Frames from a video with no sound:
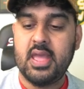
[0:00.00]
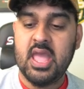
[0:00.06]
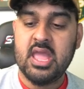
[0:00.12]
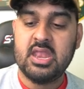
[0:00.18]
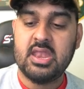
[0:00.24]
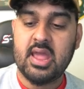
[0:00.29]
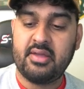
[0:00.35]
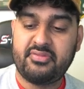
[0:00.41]

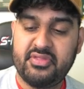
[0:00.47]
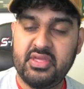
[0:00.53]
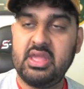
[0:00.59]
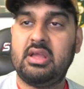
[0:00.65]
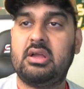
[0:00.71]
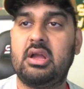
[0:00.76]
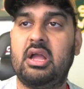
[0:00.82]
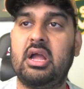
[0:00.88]
And I
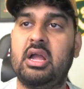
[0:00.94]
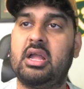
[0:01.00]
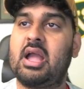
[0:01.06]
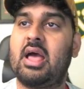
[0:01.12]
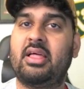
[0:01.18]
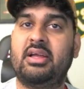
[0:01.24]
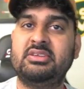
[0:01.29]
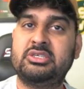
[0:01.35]
think a
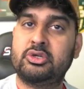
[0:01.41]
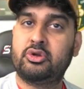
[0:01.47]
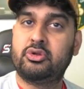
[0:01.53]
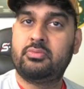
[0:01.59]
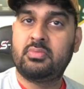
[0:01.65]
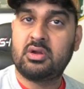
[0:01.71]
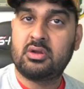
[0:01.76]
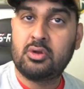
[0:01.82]
guy like
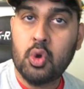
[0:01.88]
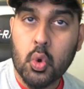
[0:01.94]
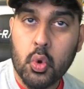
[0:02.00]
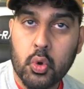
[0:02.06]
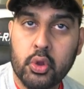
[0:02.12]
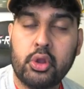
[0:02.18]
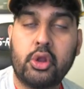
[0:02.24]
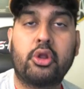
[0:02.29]
Gerald
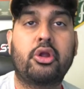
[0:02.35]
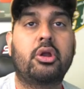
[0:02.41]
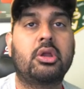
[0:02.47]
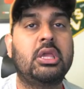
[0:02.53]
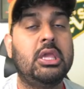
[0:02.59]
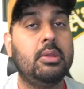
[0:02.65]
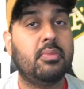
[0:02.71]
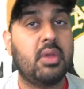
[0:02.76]
McCoy or
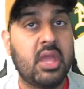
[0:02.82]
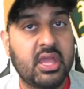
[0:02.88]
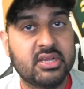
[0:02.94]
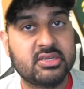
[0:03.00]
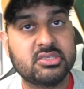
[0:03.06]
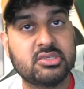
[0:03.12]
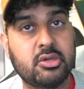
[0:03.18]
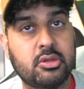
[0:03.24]
Akiem
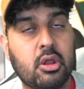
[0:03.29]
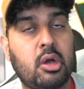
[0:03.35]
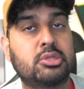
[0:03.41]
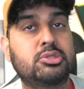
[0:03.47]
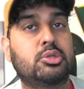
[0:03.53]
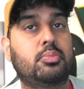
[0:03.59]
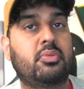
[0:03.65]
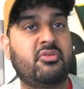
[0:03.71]
Hicks could
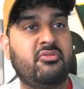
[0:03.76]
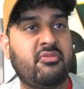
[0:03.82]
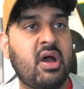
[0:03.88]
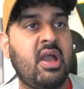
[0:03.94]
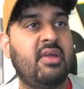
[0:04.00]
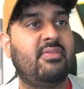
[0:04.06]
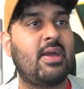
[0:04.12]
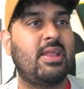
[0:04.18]
also
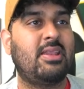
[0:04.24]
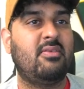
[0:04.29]
provide that.